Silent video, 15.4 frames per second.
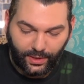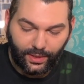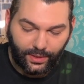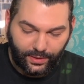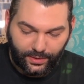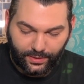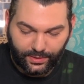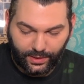
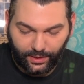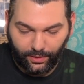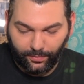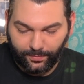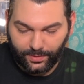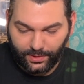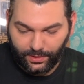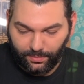because that
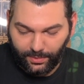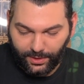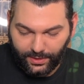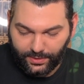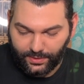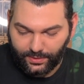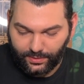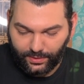obviously
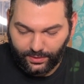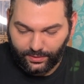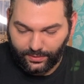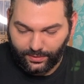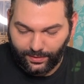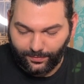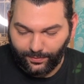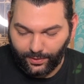makes it
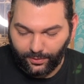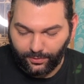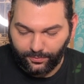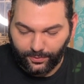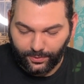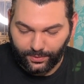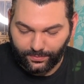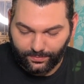difficult
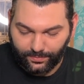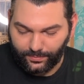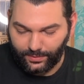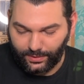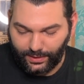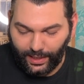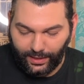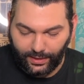for the
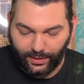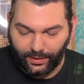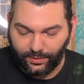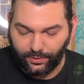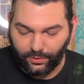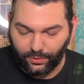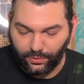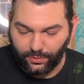tiny
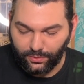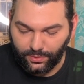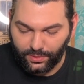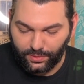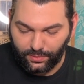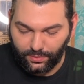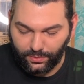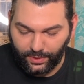little roots
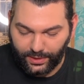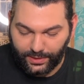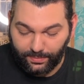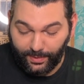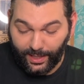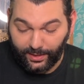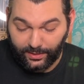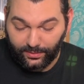to
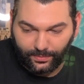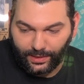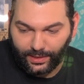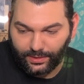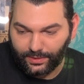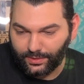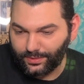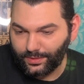expand.
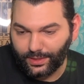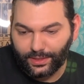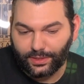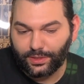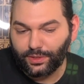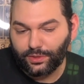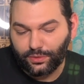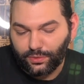Let's
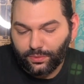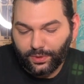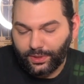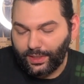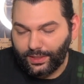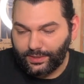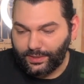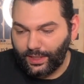just do what
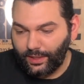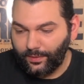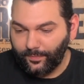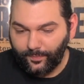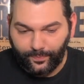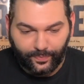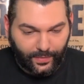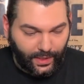they say.
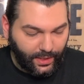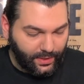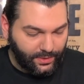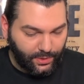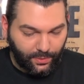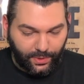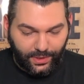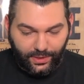
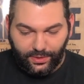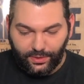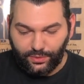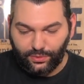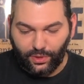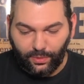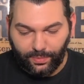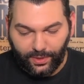So we did the
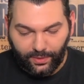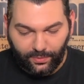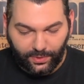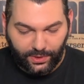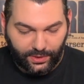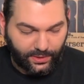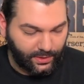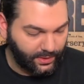strawberry, we
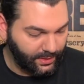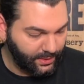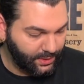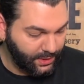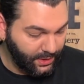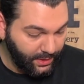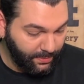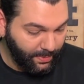did the
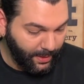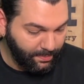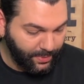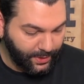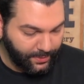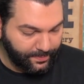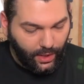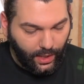chili
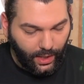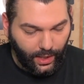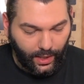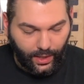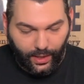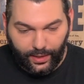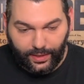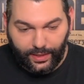pepper.
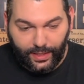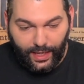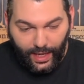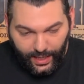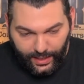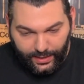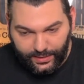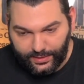
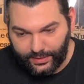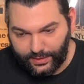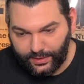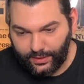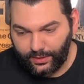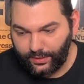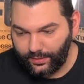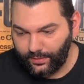
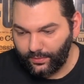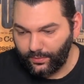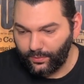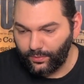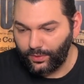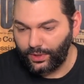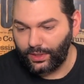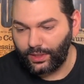Next,
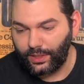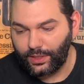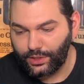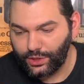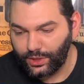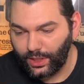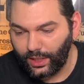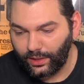we
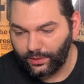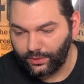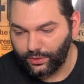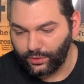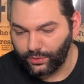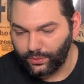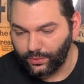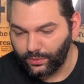shall
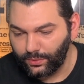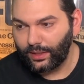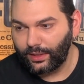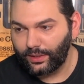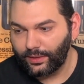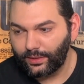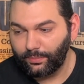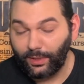do
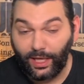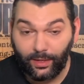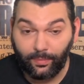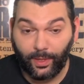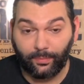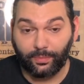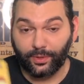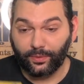the black
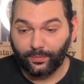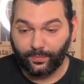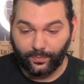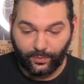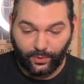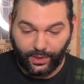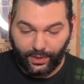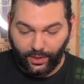pepper.
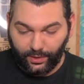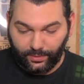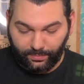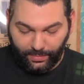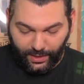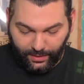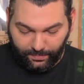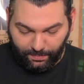Why not?
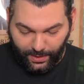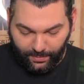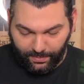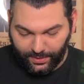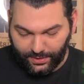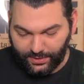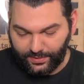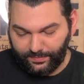Black
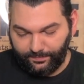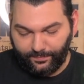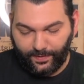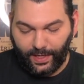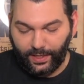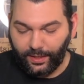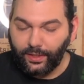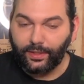pepper's fun.